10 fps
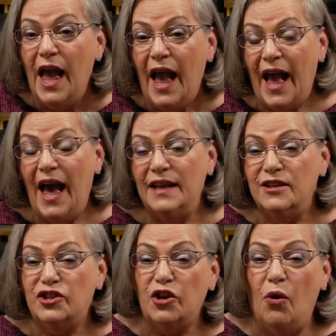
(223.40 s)
And
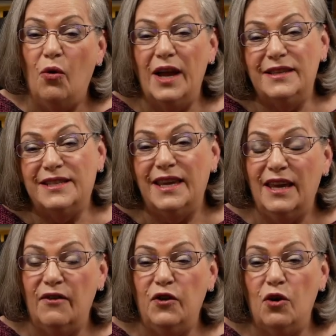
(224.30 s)
so eh, to
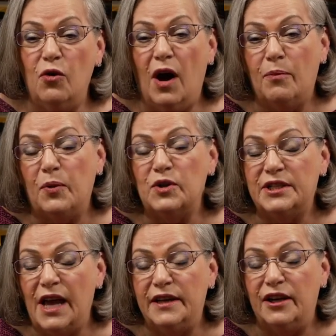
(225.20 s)
give you a
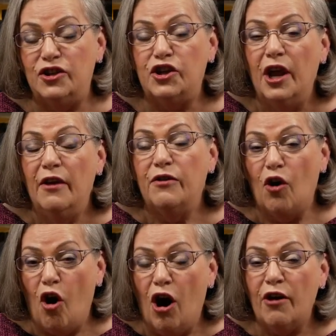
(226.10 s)
percentage, there
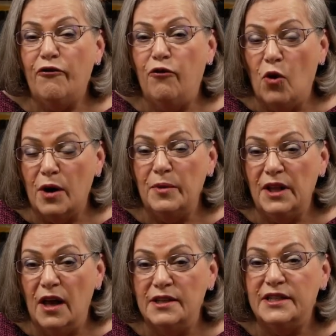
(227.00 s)
are
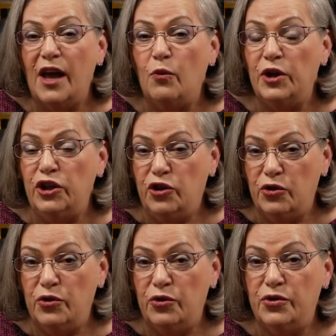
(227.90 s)
formulas that we
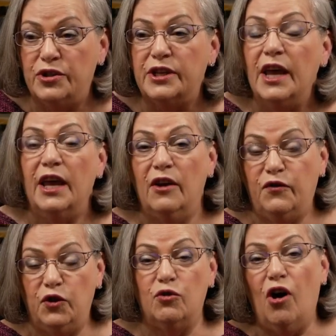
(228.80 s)
use. If
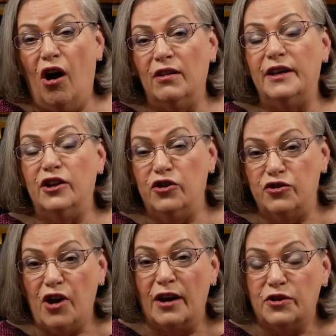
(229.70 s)
you call in and you
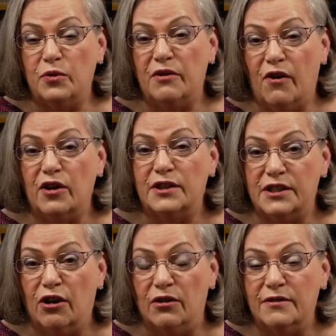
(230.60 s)
talk to one of our
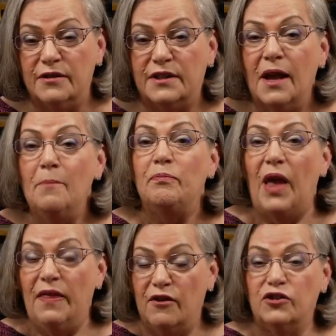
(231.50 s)
consultants,
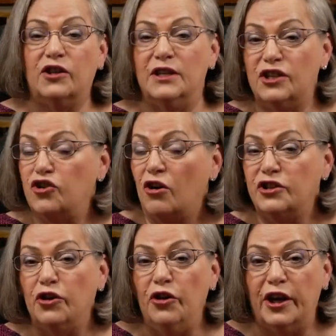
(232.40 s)
and there's going to start
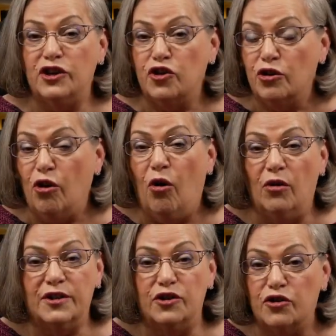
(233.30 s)
to look at your
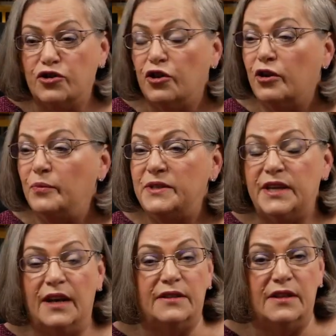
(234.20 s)
goals and your
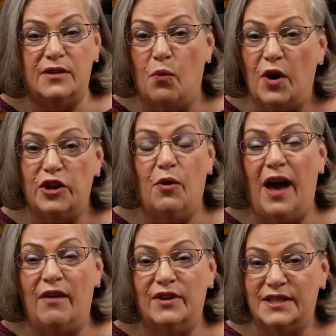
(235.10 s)
circumstances and what you
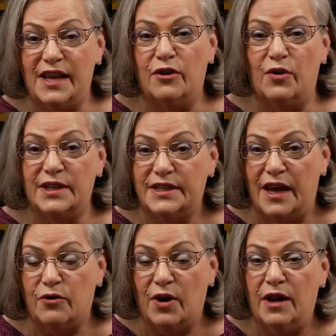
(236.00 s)
have, et cetera, et
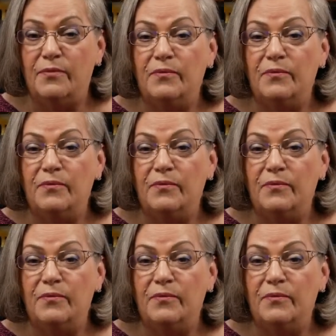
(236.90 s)
cetera.